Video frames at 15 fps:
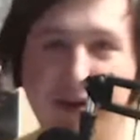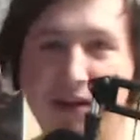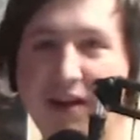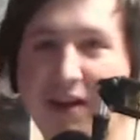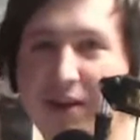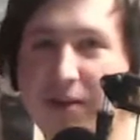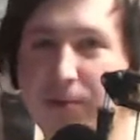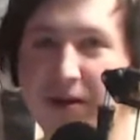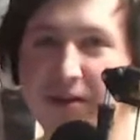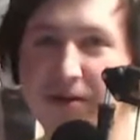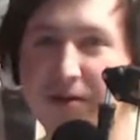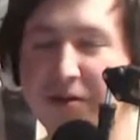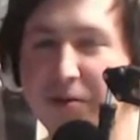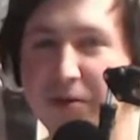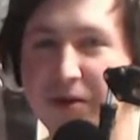and the weather
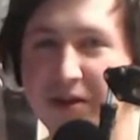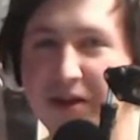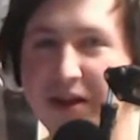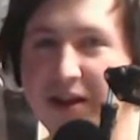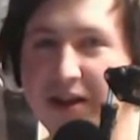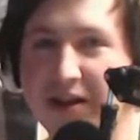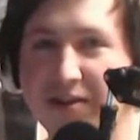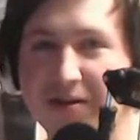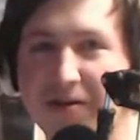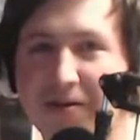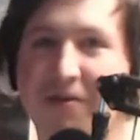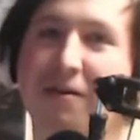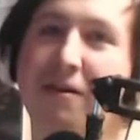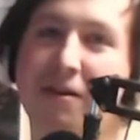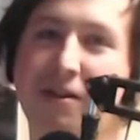is always an indie
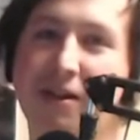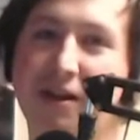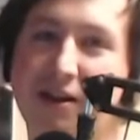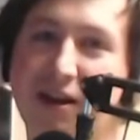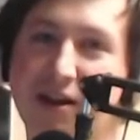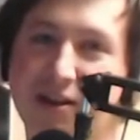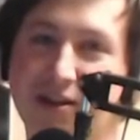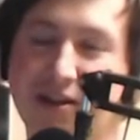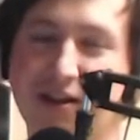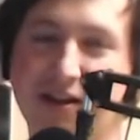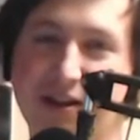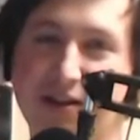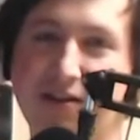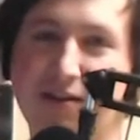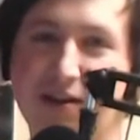song that gets
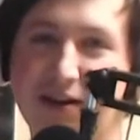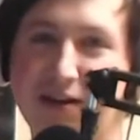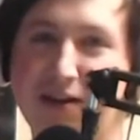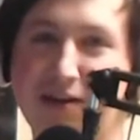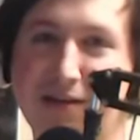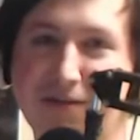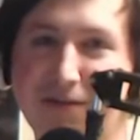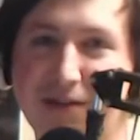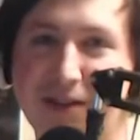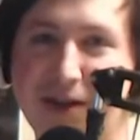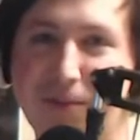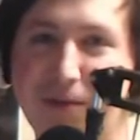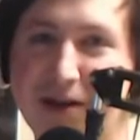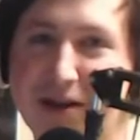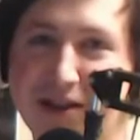selected for that
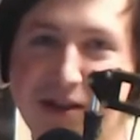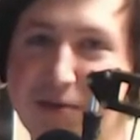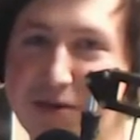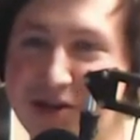week. So it's just